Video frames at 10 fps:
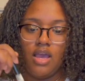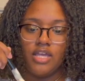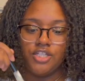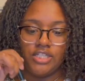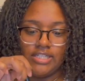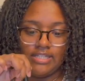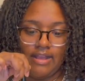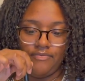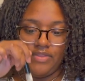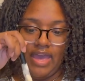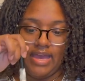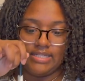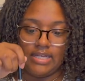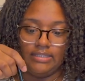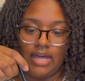She said that
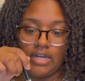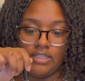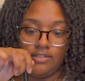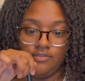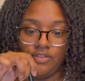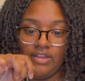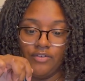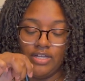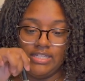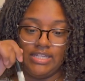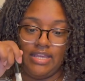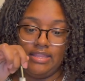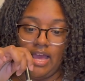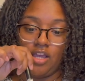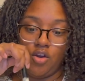a lot of the flavor is in
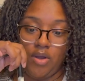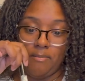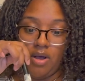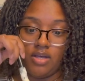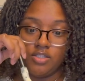that crema.